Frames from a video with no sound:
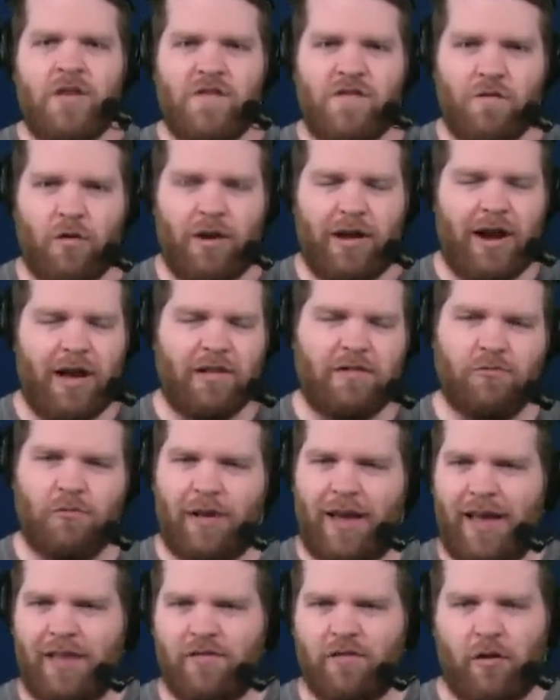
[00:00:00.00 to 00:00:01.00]
Join us.
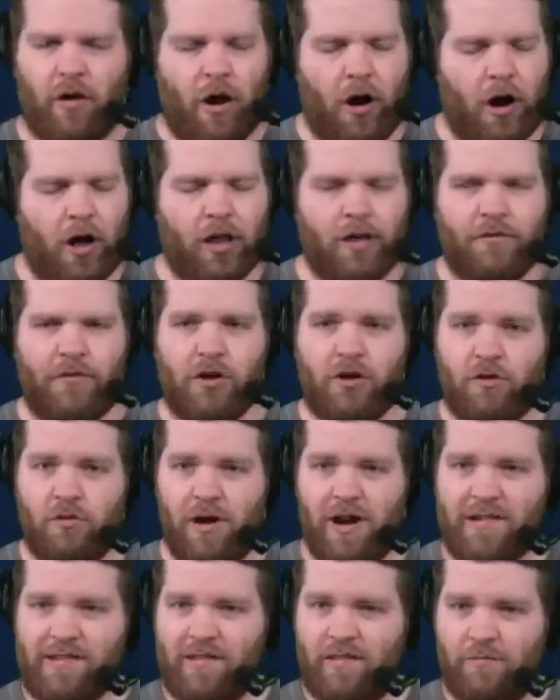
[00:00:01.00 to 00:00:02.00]
We'll answer all of your
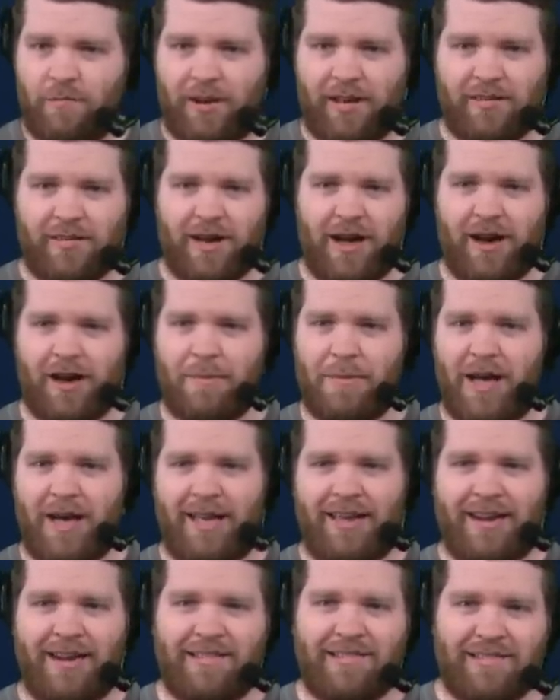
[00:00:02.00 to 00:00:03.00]
questions. We can talk
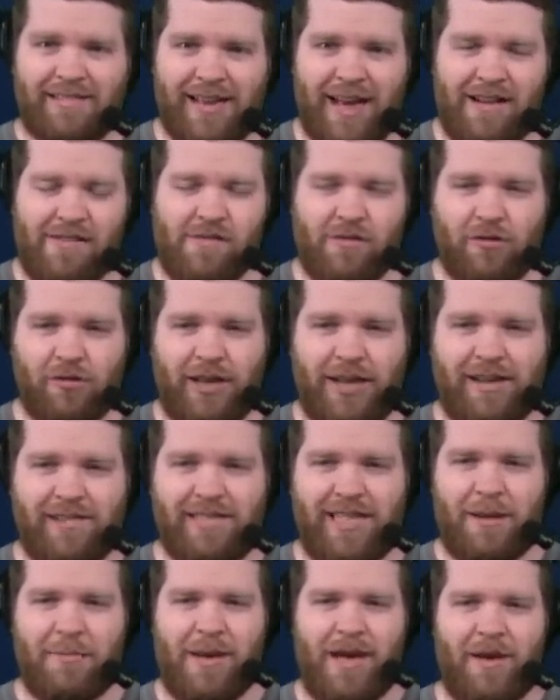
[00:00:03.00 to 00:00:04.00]
about any schedule
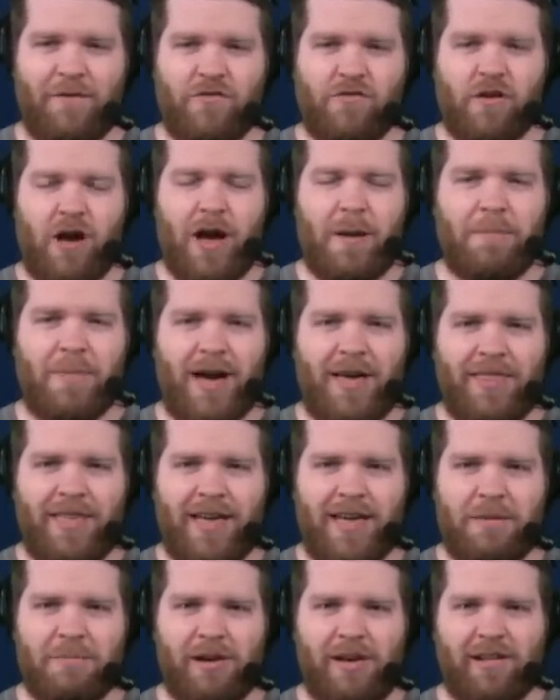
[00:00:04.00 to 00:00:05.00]
leaks that may have dropped by
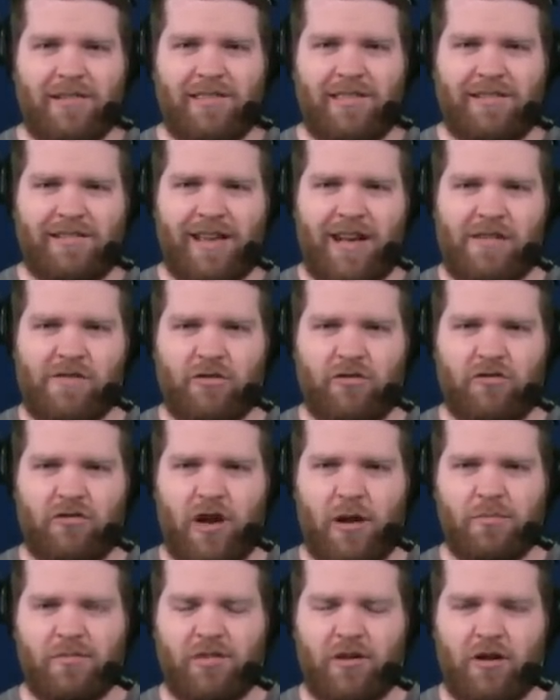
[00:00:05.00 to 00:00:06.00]
then because the schedule
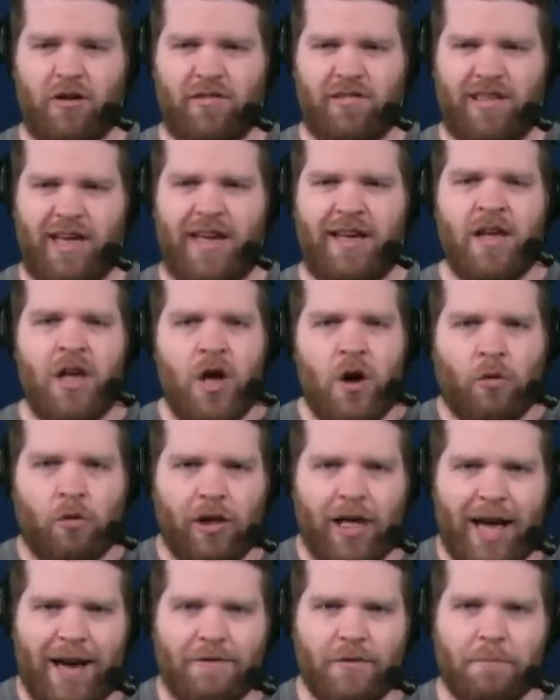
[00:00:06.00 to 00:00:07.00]
drops Thursday.
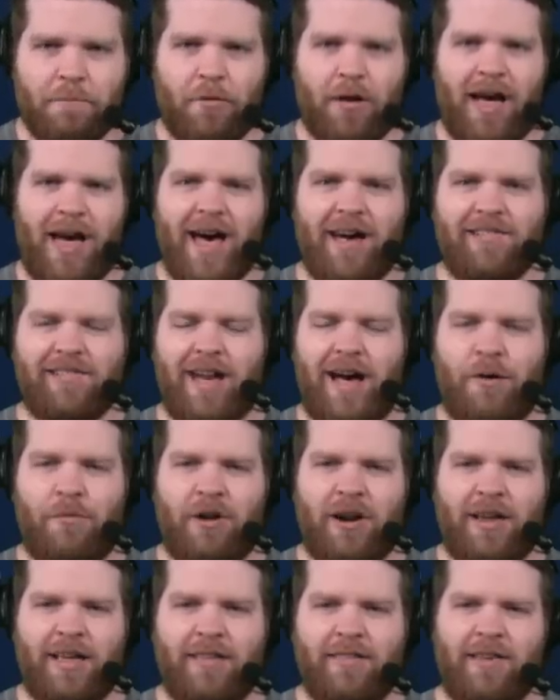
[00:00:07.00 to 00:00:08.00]
We'll have a blast. I
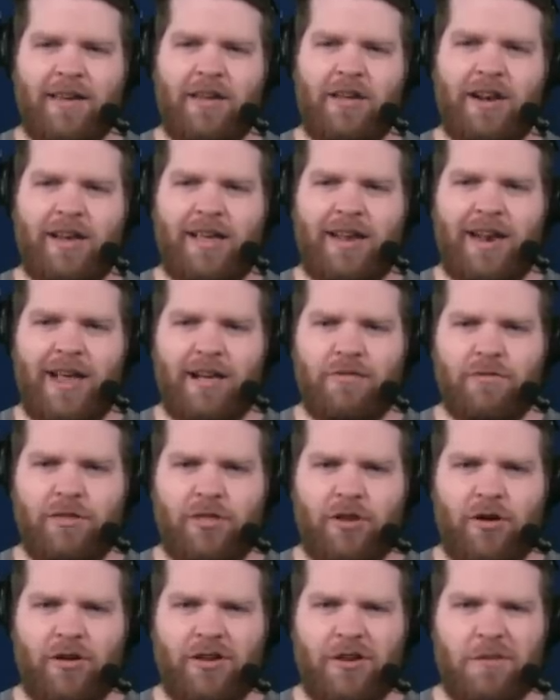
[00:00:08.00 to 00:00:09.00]
want to continue to connect
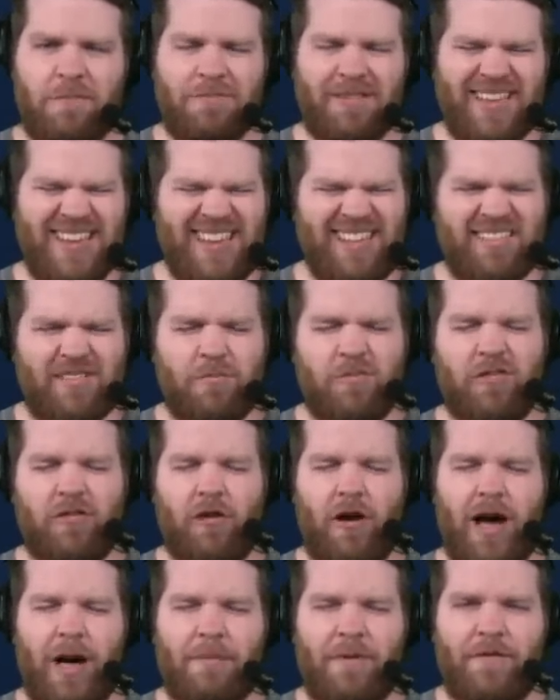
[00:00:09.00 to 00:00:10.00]
with all you. Please
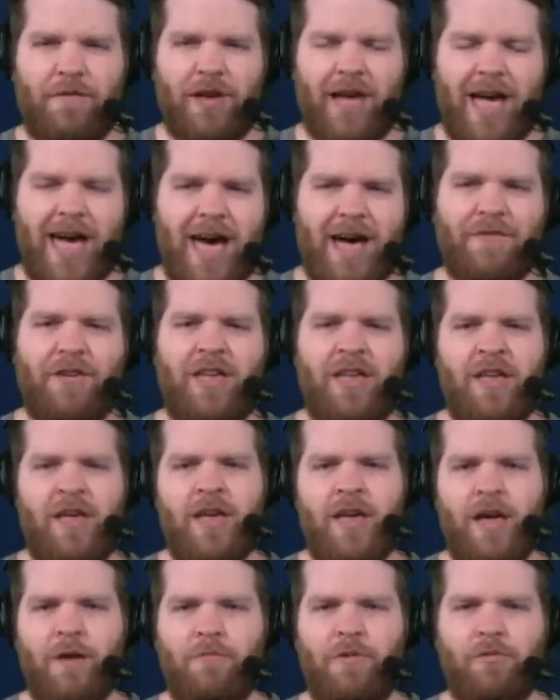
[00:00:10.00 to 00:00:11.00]
subscribe if you haven't,
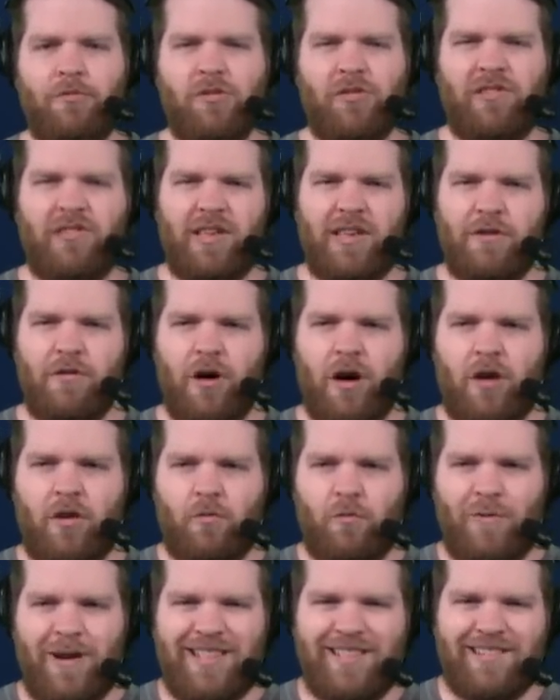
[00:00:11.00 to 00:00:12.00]
and we will see you
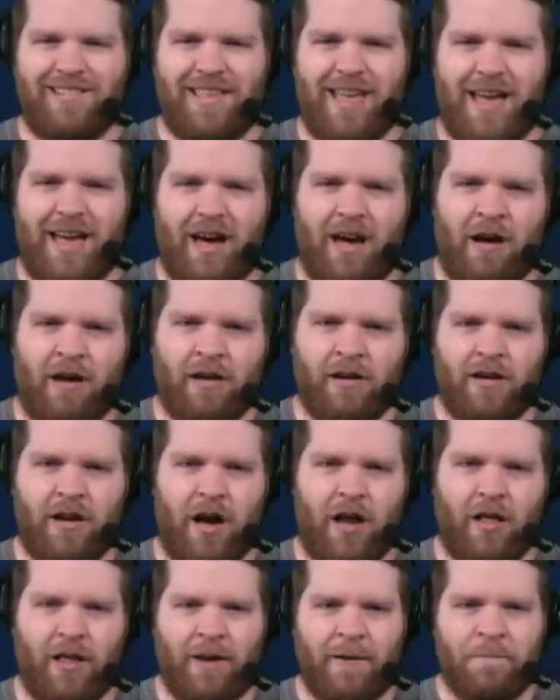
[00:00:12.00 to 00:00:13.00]
on Wednesday on
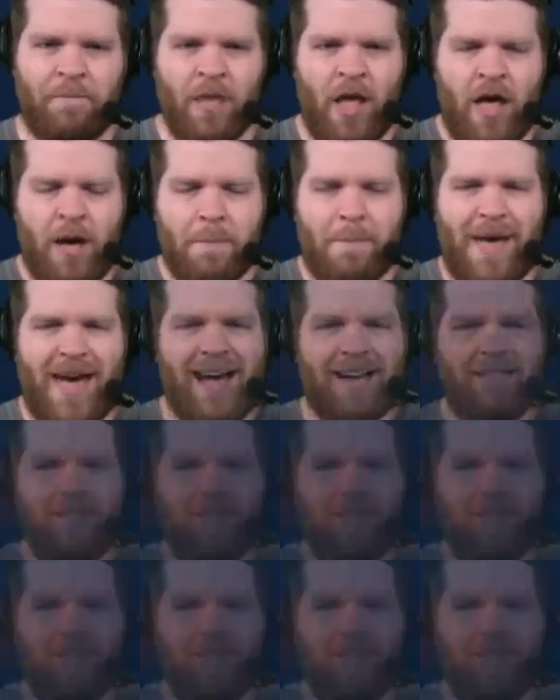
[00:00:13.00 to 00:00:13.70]
Callin. Back